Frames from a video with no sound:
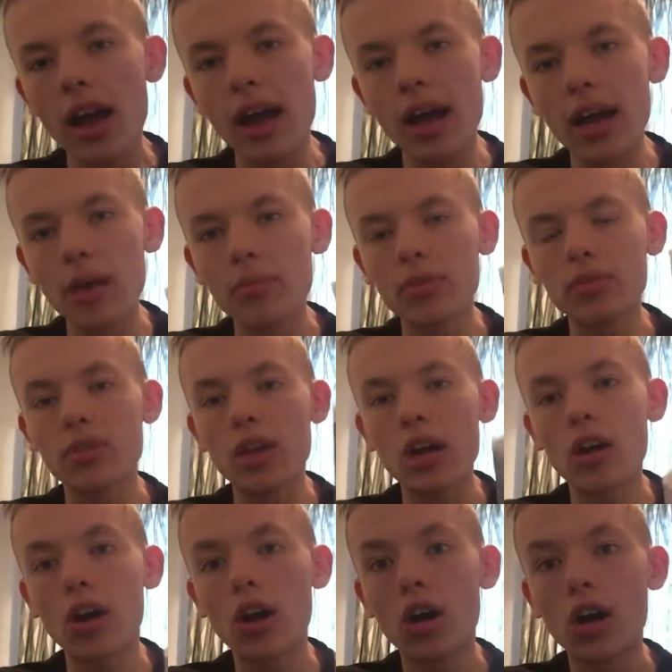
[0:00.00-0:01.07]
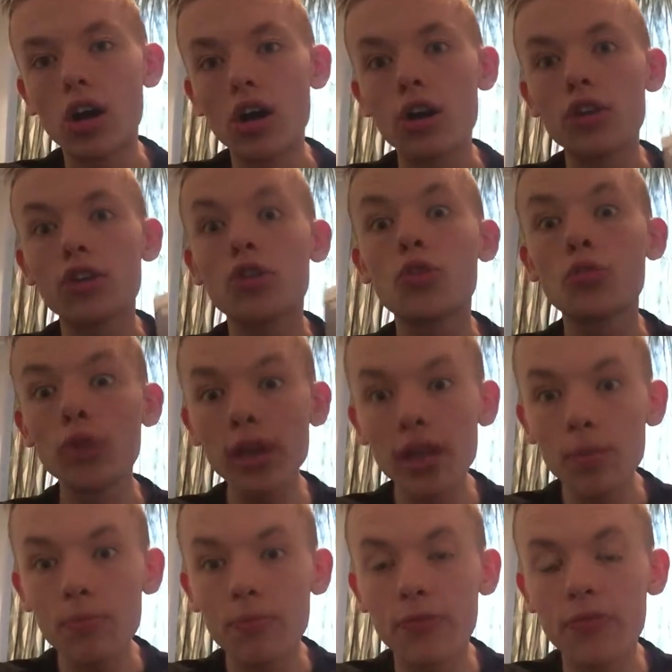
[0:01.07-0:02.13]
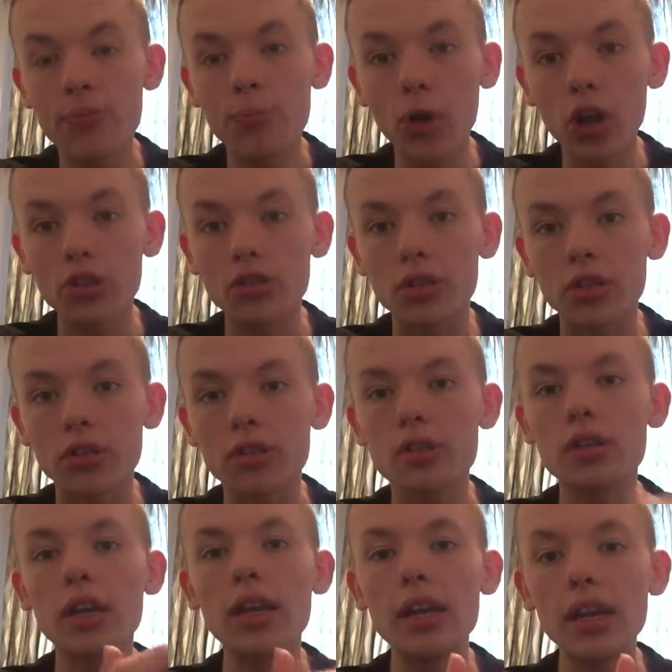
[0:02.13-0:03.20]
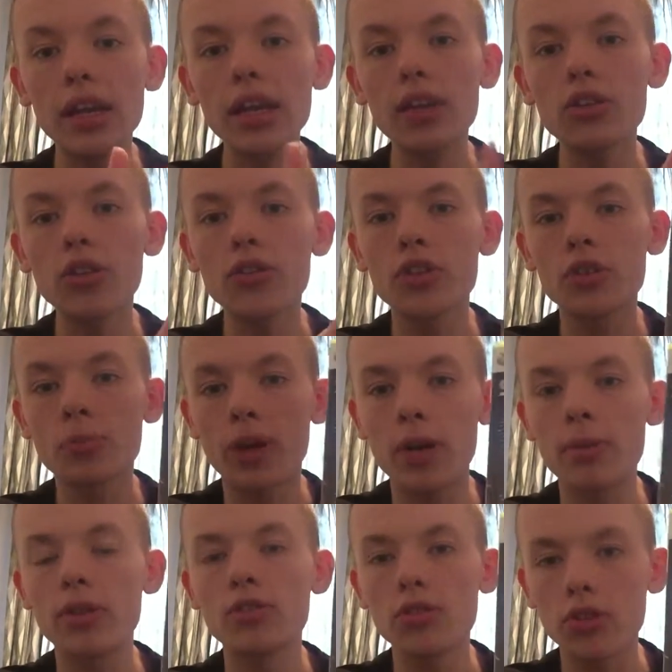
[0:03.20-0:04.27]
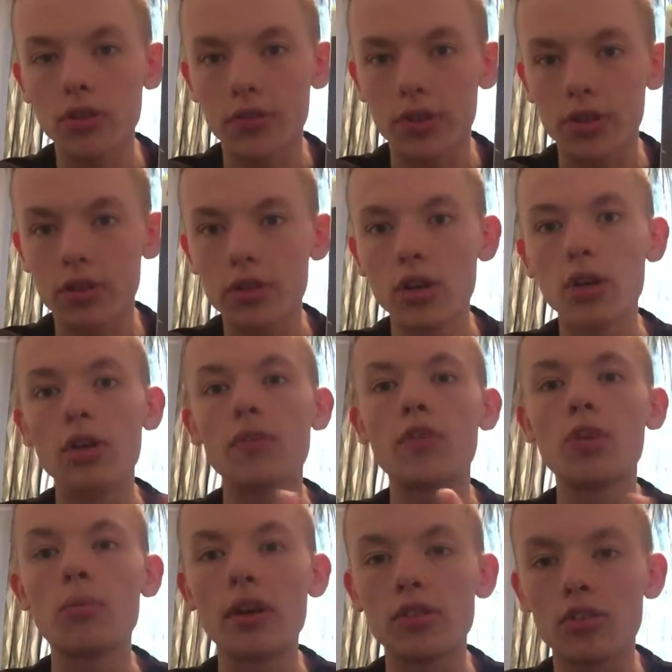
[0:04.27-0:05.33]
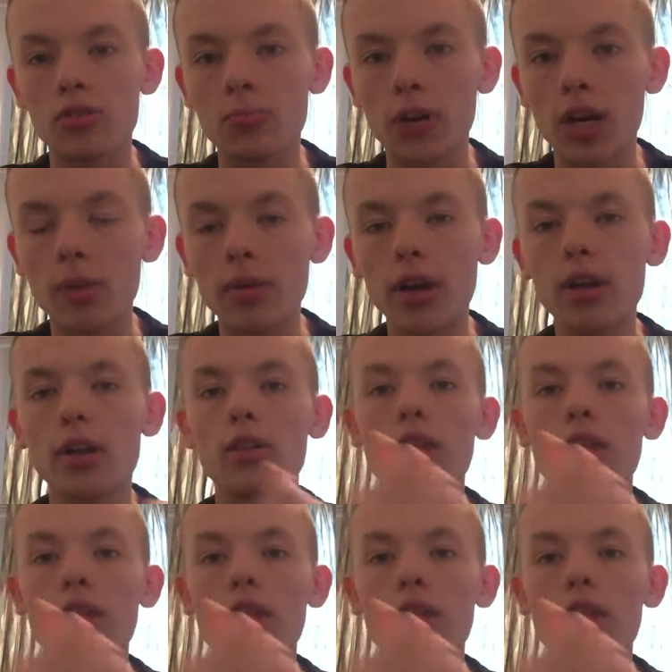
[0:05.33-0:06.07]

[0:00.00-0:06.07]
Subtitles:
There are 3 bosses in each of the Spider-Man's universe. For Amazing Spider-Man,